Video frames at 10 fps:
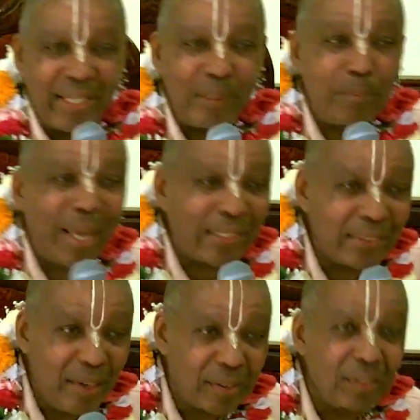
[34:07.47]
And he begged
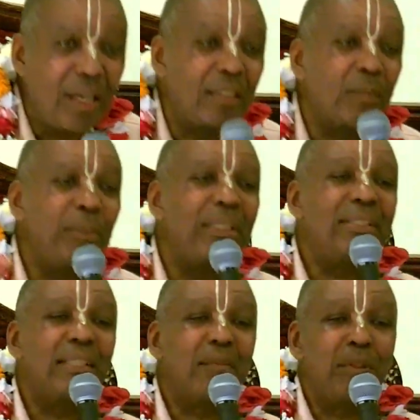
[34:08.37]
the doctor, "Doctor,
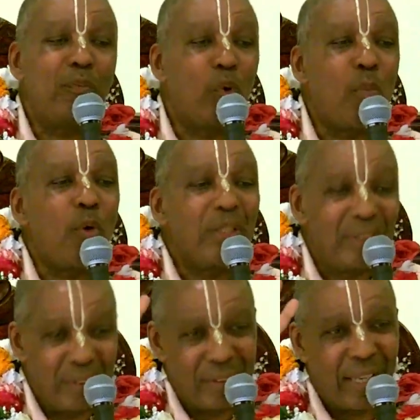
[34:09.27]
please give me 4 more years.